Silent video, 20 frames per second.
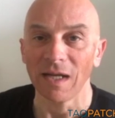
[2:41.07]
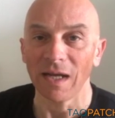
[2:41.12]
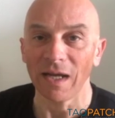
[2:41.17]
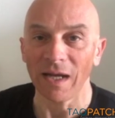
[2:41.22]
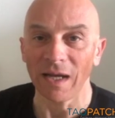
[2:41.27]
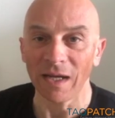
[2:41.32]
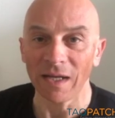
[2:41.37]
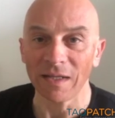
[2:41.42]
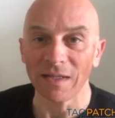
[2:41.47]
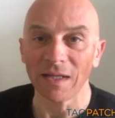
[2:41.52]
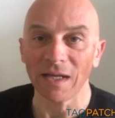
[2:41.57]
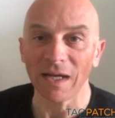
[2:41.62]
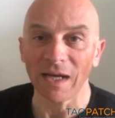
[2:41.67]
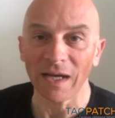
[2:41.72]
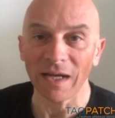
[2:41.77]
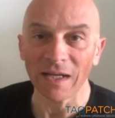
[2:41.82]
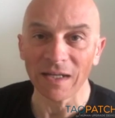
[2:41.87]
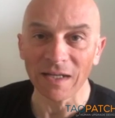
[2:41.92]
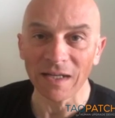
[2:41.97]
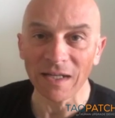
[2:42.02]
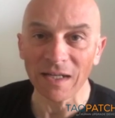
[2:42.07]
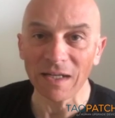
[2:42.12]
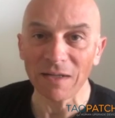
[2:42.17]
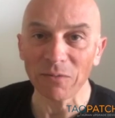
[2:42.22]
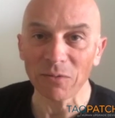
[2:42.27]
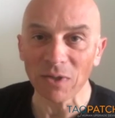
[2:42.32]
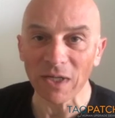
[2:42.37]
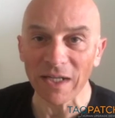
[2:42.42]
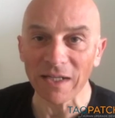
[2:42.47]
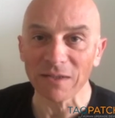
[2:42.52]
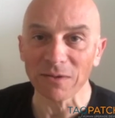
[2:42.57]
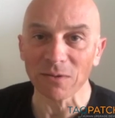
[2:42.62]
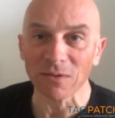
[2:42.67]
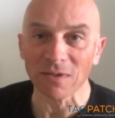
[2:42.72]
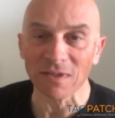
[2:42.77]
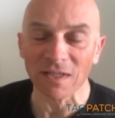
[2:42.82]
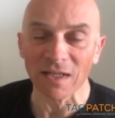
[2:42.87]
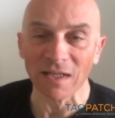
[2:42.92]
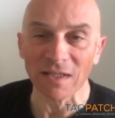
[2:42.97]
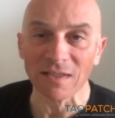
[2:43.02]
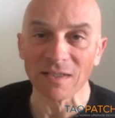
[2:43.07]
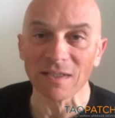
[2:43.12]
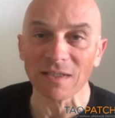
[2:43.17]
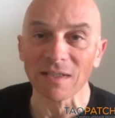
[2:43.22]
And I really would like to thank